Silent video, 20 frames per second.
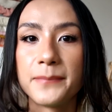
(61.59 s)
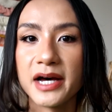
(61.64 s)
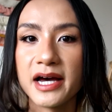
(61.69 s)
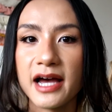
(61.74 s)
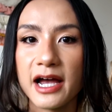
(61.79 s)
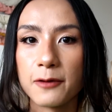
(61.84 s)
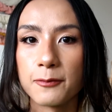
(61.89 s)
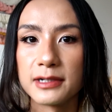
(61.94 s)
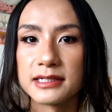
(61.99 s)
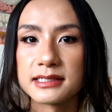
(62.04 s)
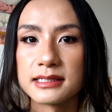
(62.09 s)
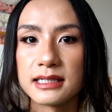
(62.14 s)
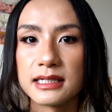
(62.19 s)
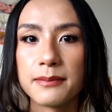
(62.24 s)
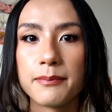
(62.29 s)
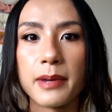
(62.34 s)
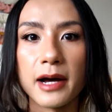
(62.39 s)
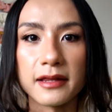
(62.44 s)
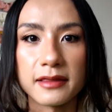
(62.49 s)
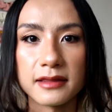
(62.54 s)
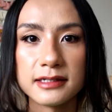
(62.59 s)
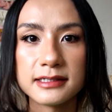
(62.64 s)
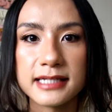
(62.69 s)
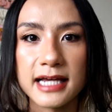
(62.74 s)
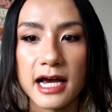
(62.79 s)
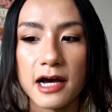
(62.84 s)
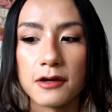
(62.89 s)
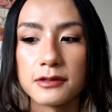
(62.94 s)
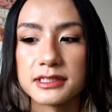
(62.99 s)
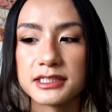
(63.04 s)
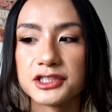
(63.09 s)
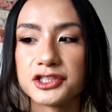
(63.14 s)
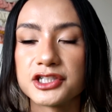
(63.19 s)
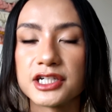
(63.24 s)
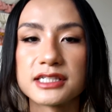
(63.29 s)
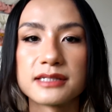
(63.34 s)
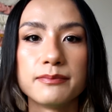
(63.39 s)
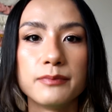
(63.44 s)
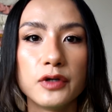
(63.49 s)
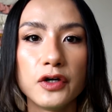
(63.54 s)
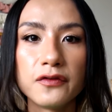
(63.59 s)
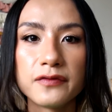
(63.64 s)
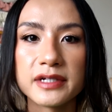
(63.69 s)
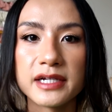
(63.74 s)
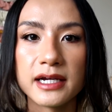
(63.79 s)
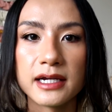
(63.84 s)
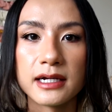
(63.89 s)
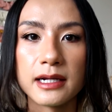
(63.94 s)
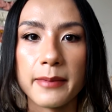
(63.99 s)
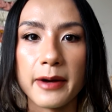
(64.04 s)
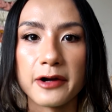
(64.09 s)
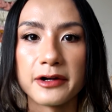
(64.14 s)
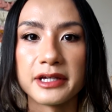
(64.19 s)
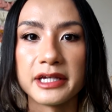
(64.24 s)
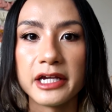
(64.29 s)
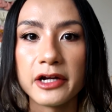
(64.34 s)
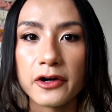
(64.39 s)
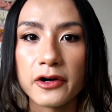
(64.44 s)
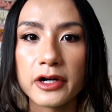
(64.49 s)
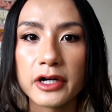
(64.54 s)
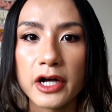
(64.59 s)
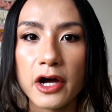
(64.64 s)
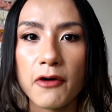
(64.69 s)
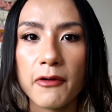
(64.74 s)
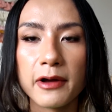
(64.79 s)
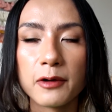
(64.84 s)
But I recently bought this house and just moved in about a year ago,